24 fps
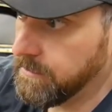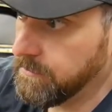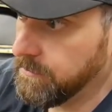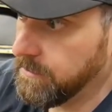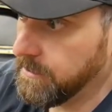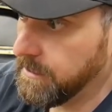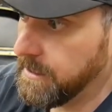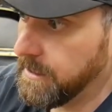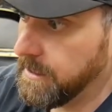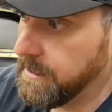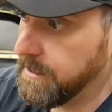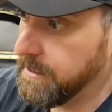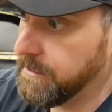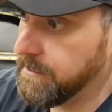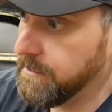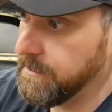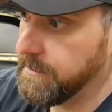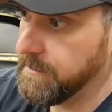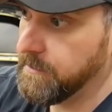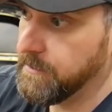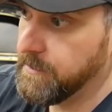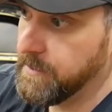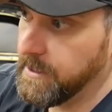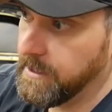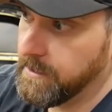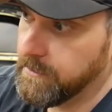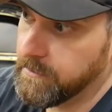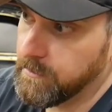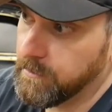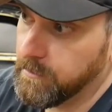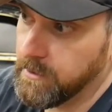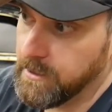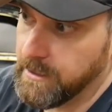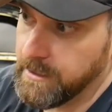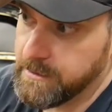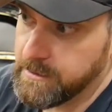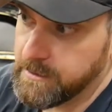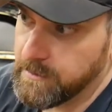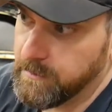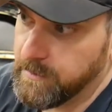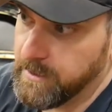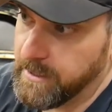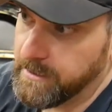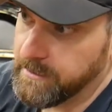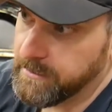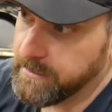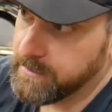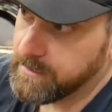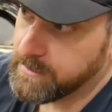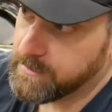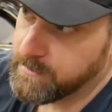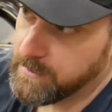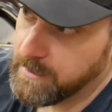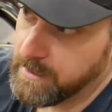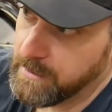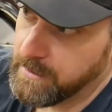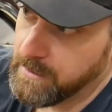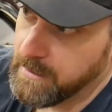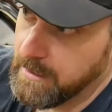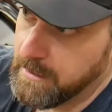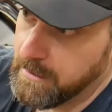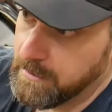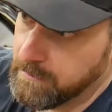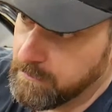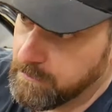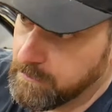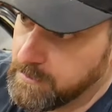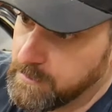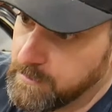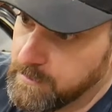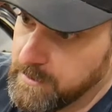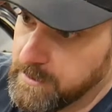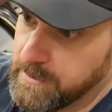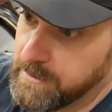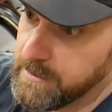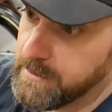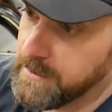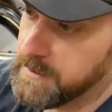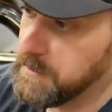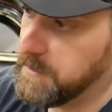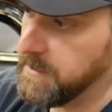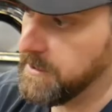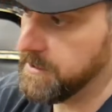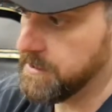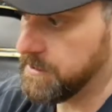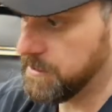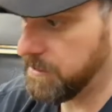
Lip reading: a look at it. The impeller blades are bent this way, which means it spins